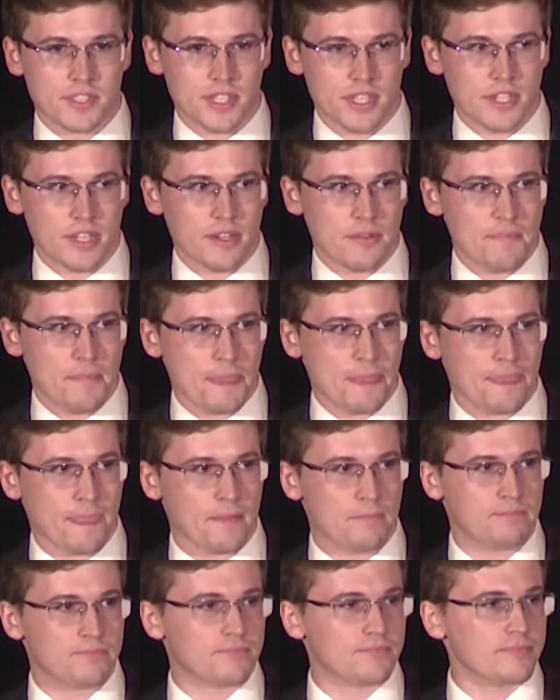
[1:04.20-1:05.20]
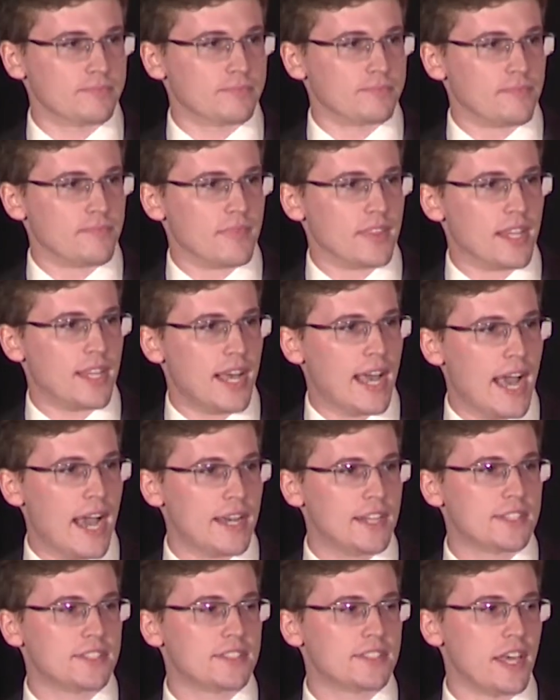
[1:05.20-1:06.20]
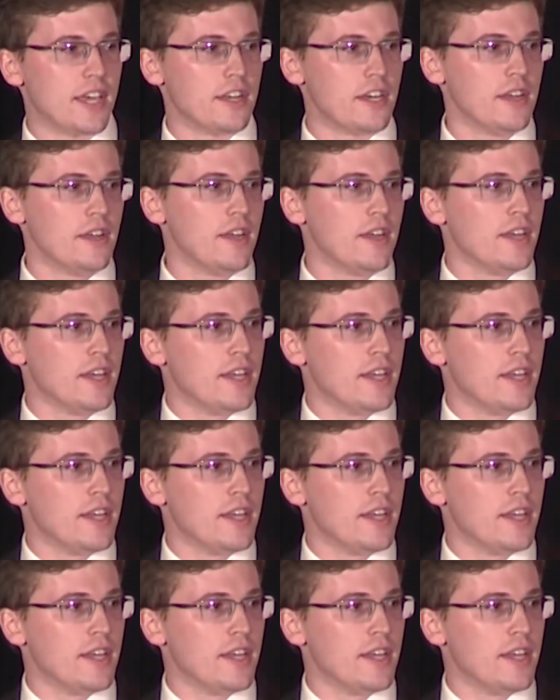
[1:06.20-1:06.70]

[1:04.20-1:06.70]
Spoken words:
Here. At its center,